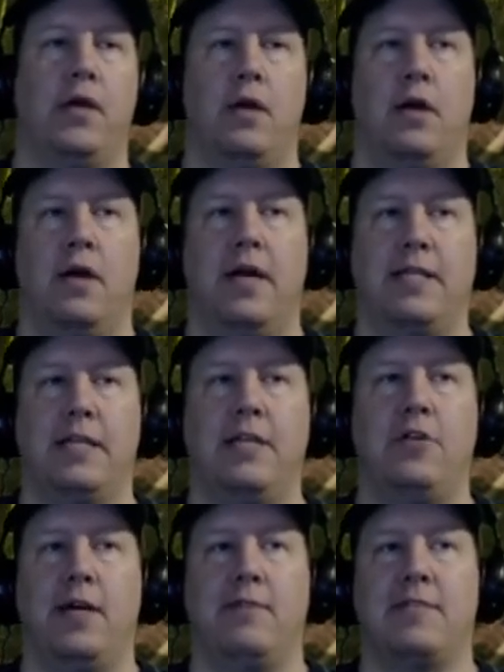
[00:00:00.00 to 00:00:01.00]
All right, then
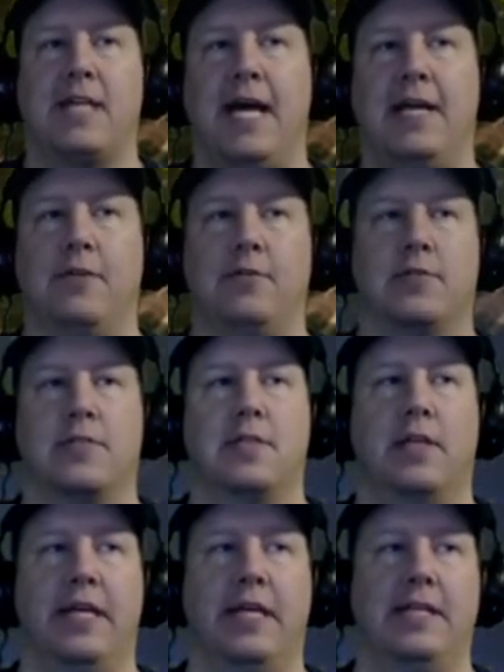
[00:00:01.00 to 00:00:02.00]
you have titles,
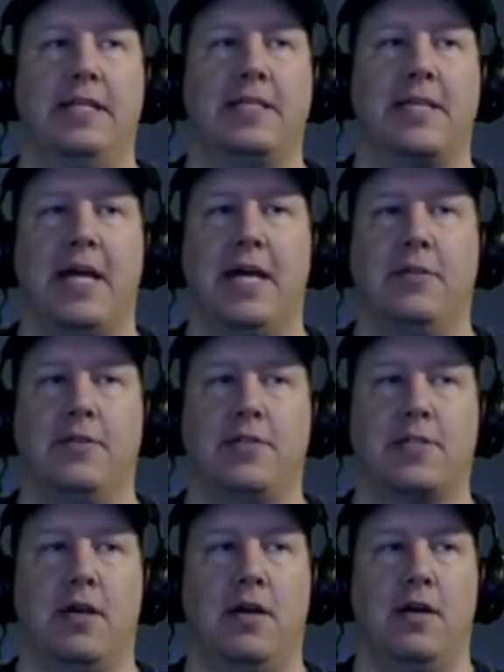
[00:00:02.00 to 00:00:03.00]
and these
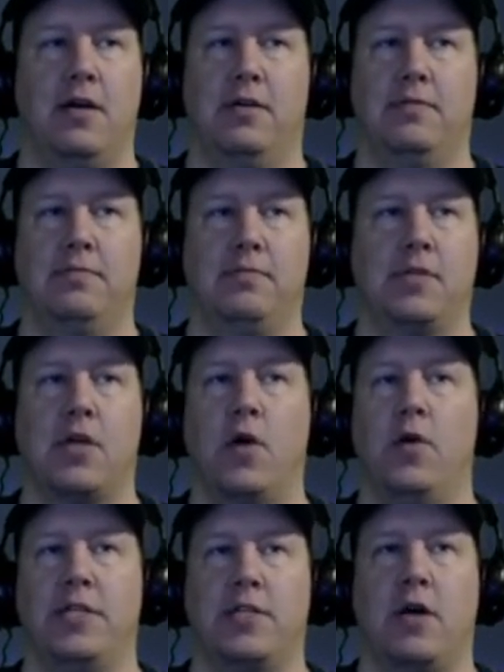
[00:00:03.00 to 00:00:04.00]
titles uh,
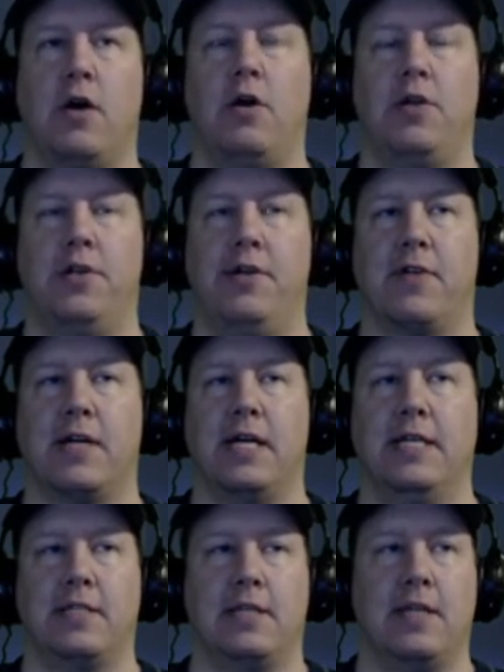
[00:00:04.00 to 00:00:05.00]
go into all different
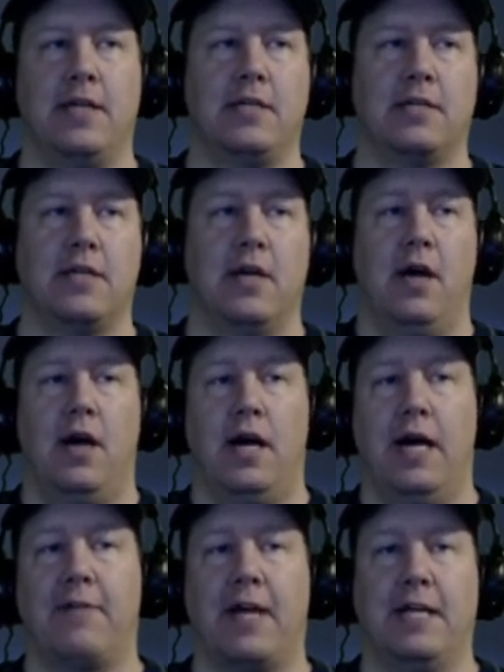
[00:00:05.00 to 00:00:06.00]
kinds of things.
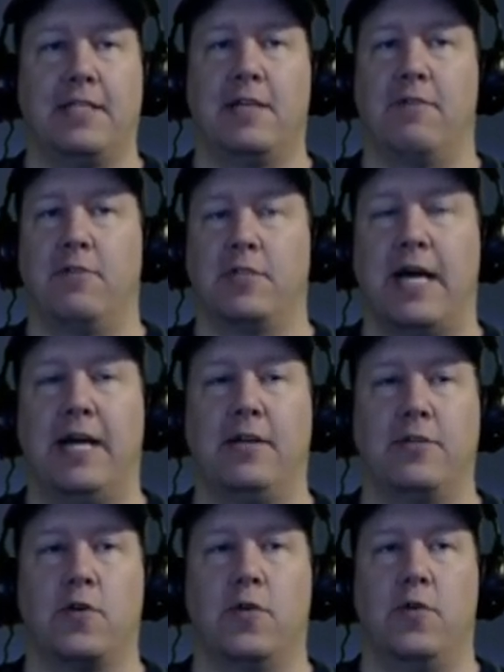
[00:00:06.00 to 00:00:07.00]
I've got several
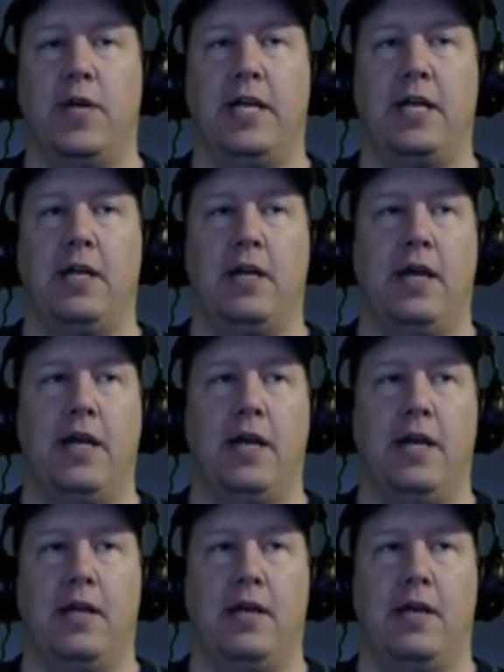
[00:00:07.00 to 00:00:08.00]
titles already,
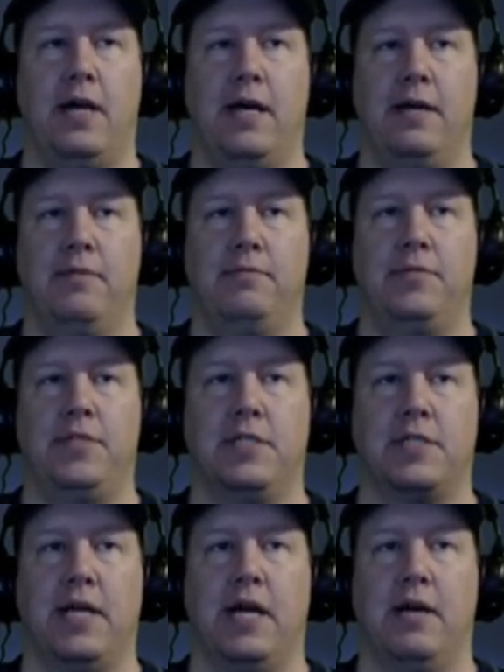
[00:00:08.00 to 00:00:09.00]
and I'm
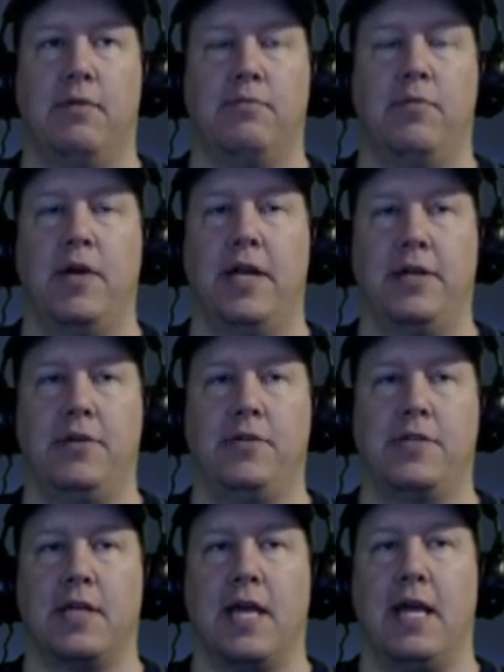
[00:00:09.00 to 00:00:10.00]
just now brand new
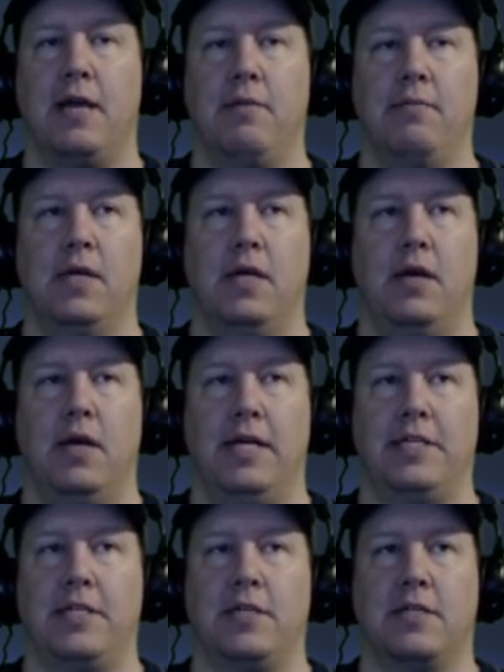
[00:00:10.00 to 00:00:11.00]
to the game.
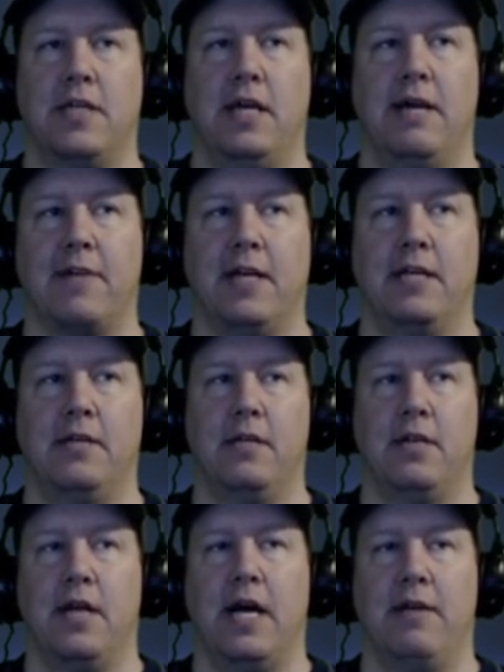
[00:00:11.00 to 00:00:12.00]
As you can see, I've got
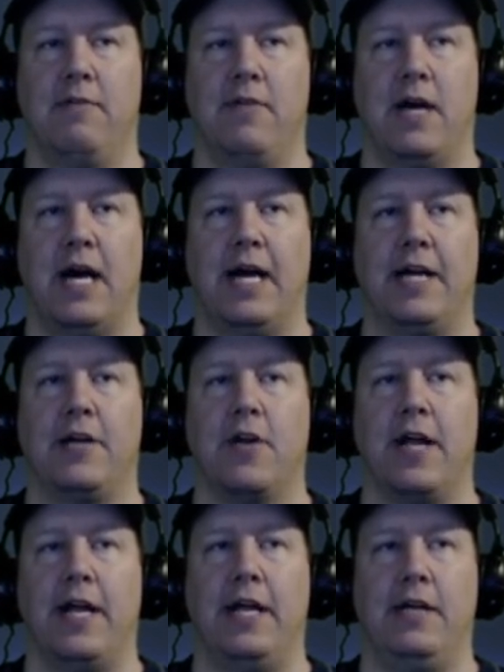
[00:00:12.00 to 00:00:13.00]
a lot of
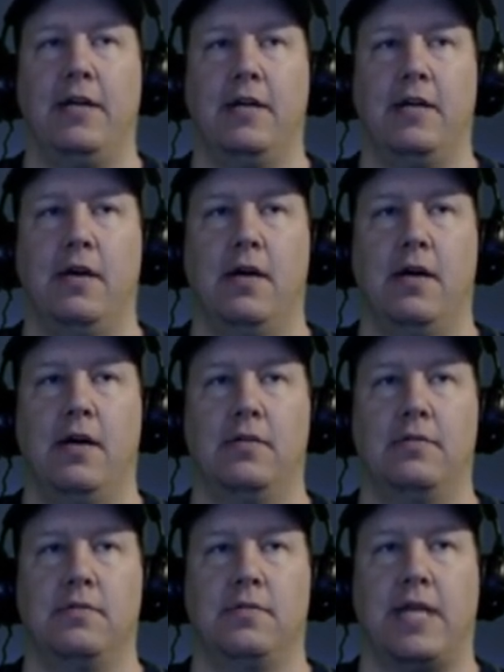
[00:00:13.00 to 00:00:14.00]
high-grade
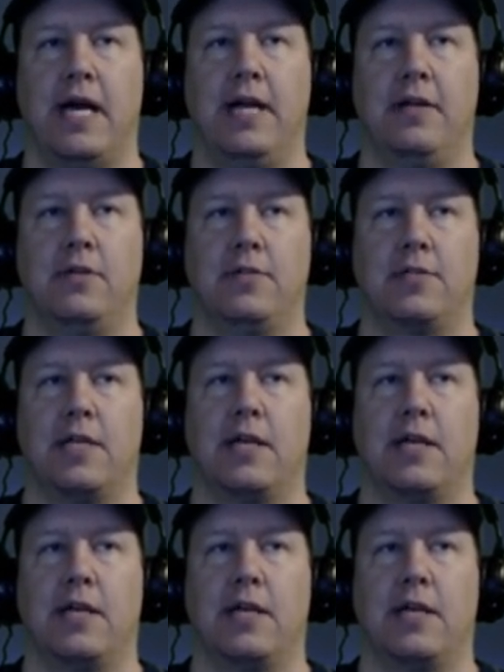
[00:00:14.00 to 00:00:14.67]
uh, titles.